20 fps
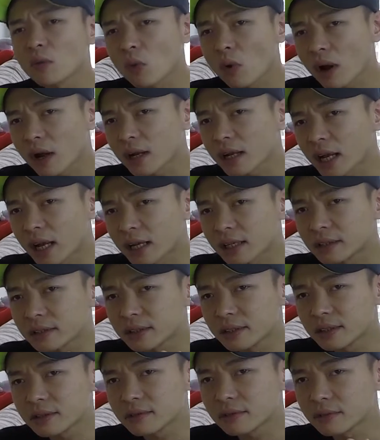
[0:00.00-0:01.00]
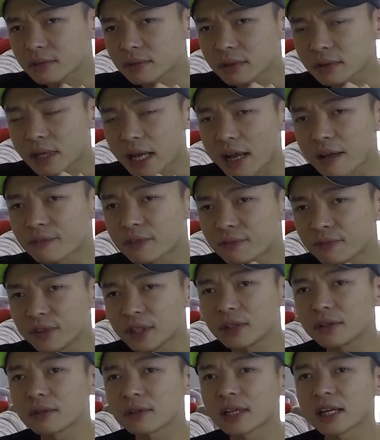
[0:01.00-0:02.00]
why I didn't have a
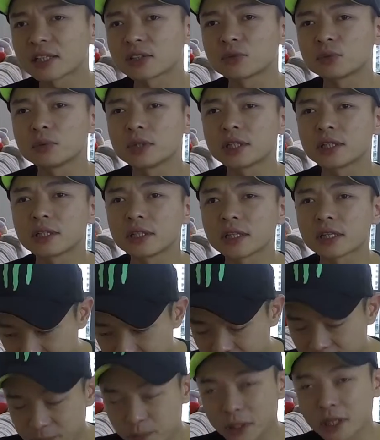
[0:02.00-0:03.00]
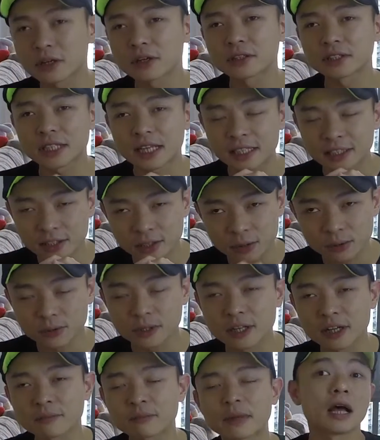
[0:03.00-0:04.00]
video last week, it is because I screwed
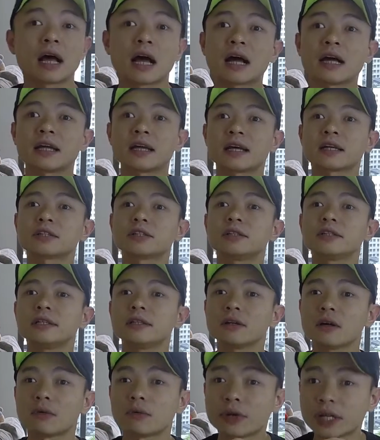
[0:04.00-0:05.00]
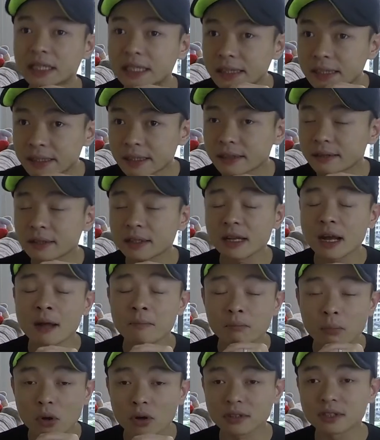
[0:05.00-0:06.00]
up. I actually already did the
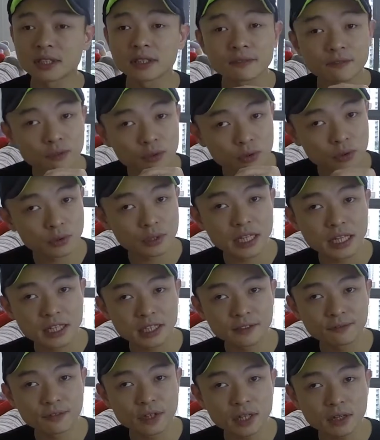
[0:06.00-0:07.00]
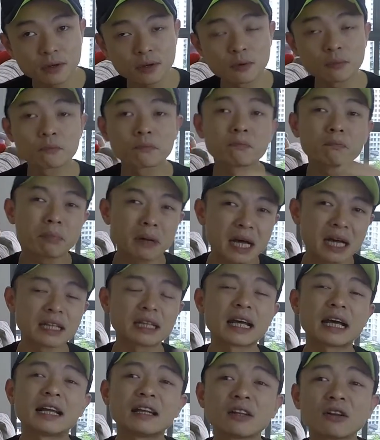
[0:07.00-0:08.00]
unboxing for today's video, but
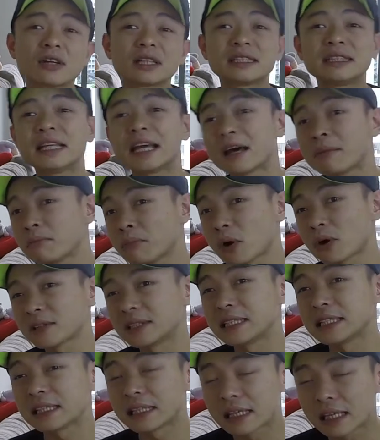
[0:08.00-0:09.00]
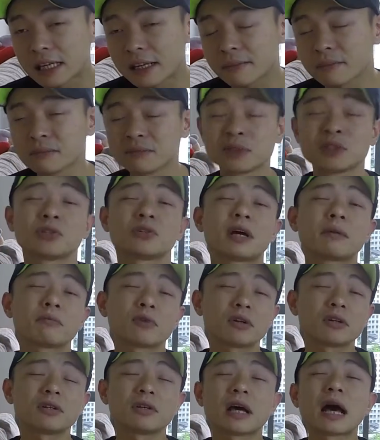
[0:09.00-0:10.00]
I lost the unboxing clip. So I'm
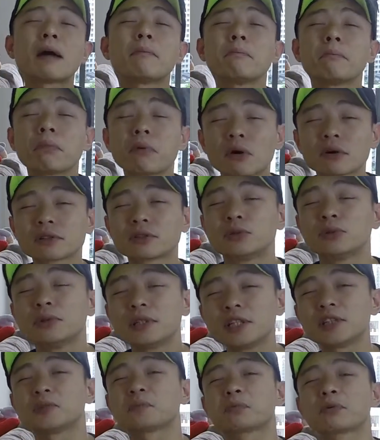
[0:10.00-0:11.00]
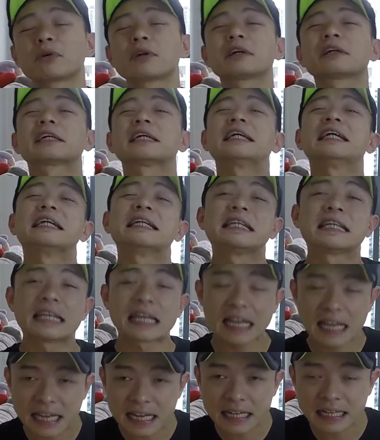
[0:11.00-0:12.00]
gonna unbox today's product
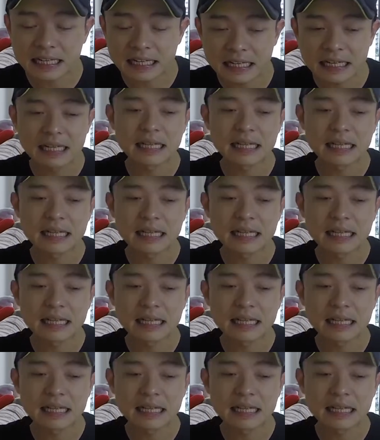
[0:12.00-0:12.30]
again.